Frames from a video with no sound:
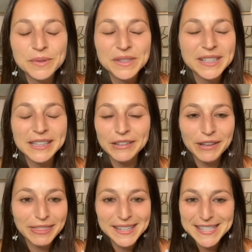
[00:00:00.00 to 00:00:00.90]

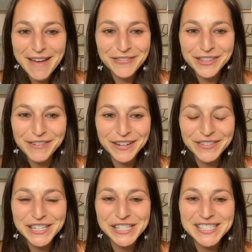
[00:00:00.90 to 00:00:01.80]
clearing things out for the
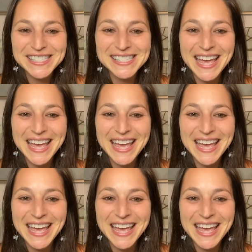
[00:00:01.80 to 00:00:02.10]
renovations.